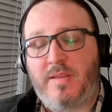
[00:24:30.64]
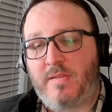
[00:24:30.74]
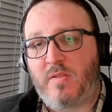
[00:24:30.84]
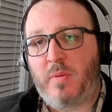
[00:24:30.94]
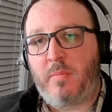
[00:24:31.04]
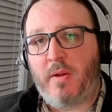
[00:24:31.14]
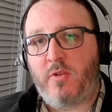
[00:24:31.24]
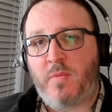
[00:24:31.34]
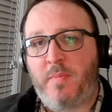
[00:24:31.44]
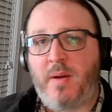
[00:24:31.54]
This has been
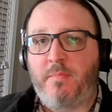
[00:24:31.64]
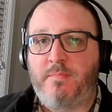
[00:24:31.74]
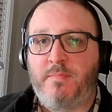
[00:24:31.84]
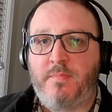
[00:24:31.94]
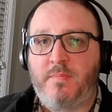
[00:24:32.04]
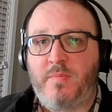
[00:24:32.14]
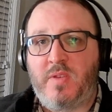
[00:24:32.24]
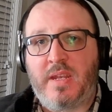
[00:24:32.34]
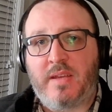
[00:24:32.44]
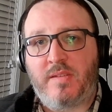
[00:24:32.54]
Parrish and Bob.
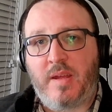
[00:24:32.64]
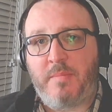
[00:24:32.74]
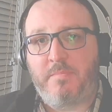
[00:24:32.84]
See you next